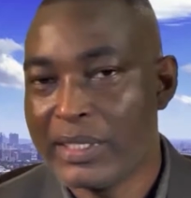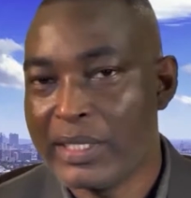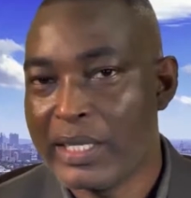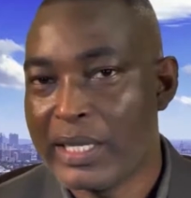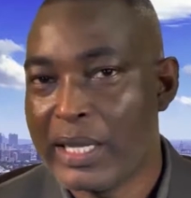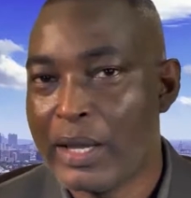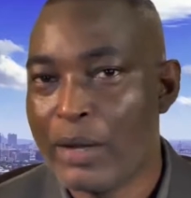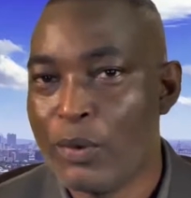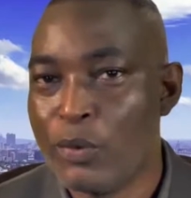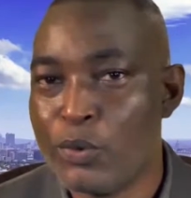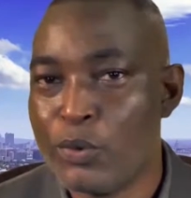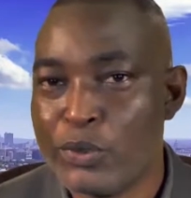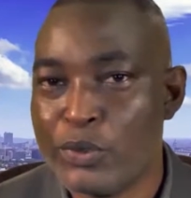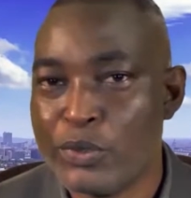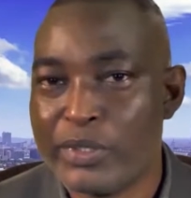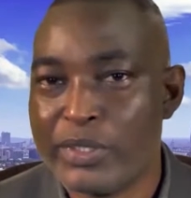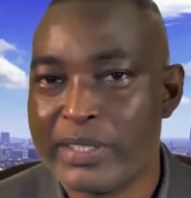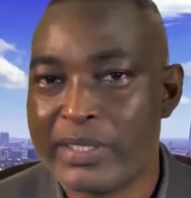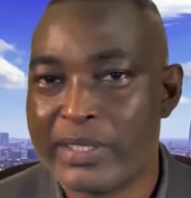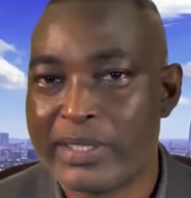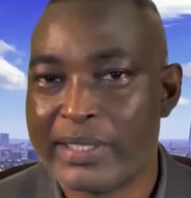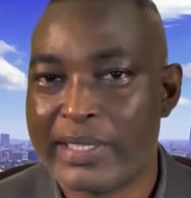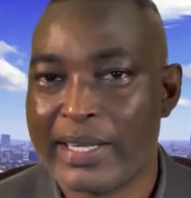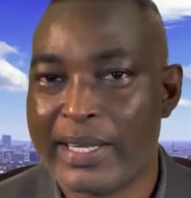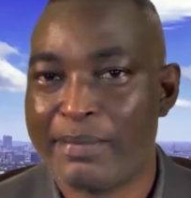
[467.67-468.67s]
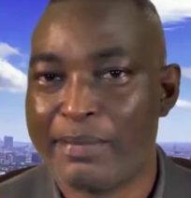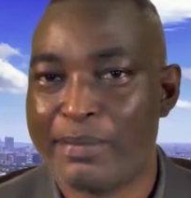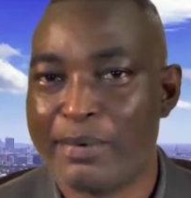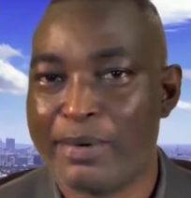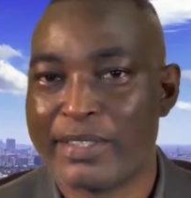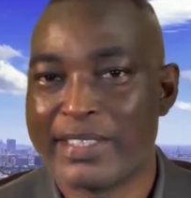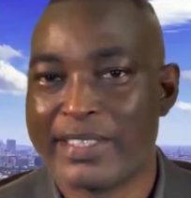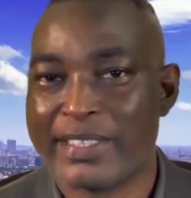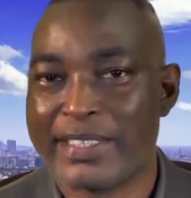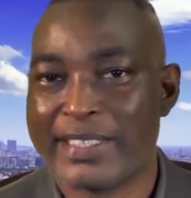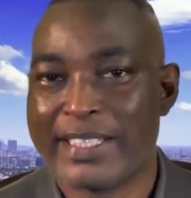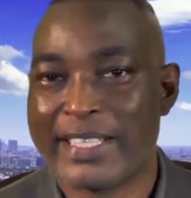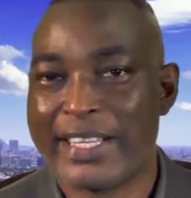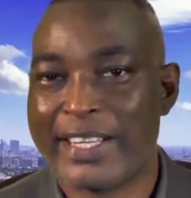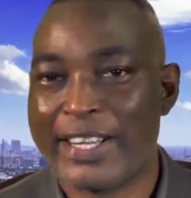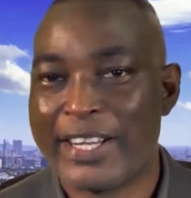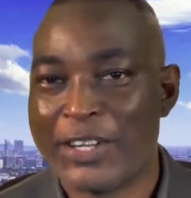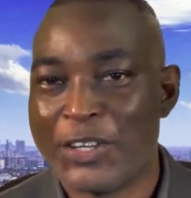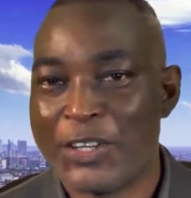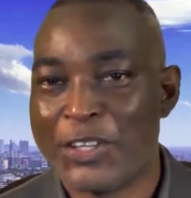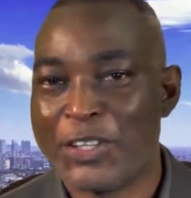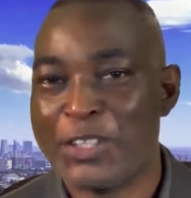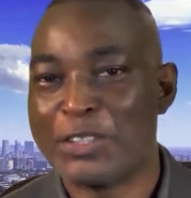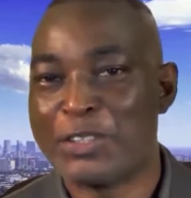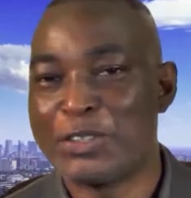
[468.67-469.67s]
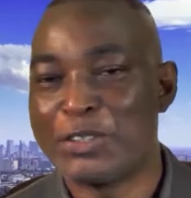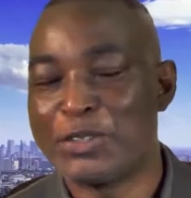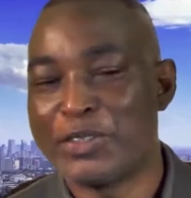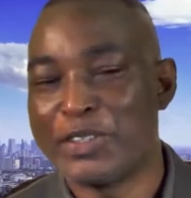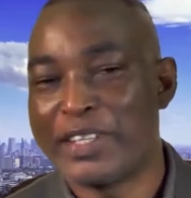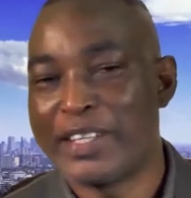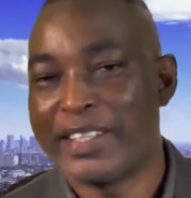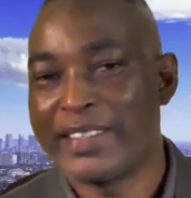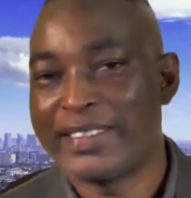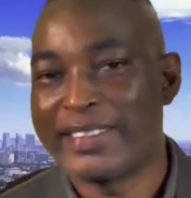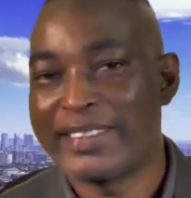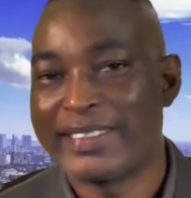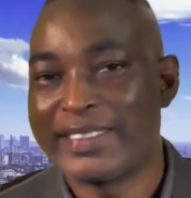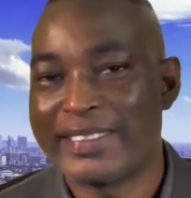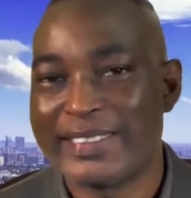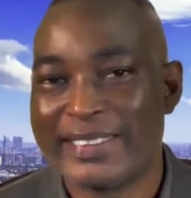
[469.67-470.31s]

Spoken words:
How would you describe what is going into that?